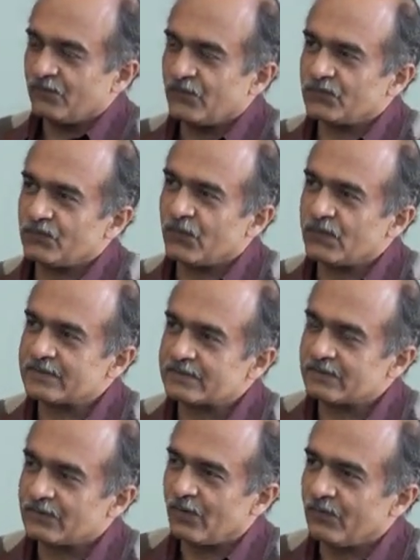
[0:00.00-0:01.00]
which
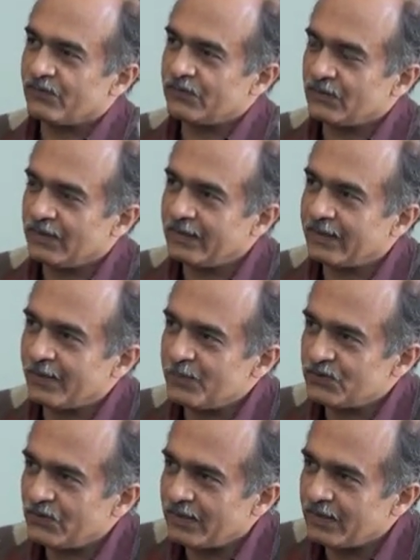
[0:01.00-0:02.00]
was officially
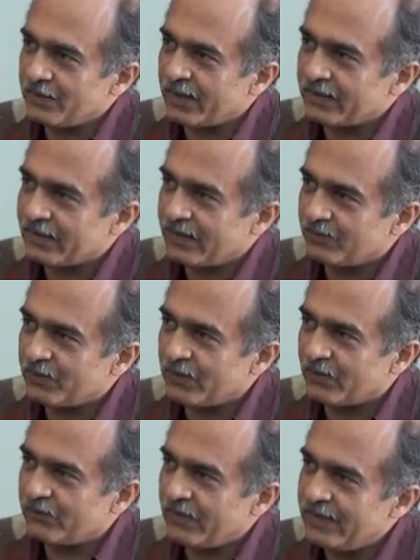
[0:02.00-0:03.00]
commissioned by the
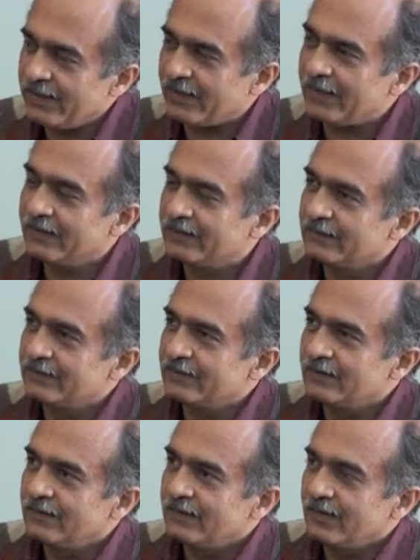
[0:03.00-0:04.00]
Government of India
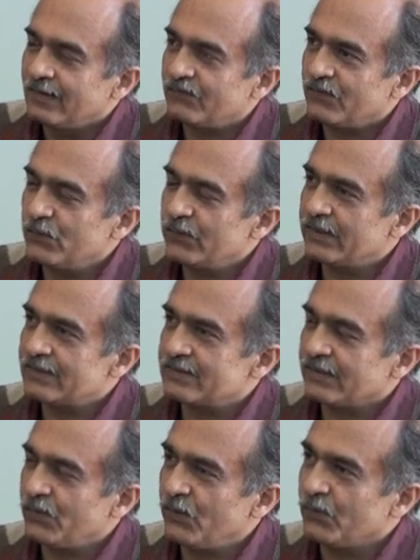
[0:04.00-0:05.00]
a few
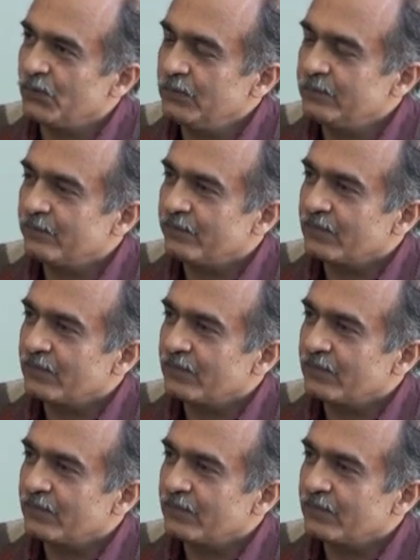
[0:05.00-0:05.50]
years ago,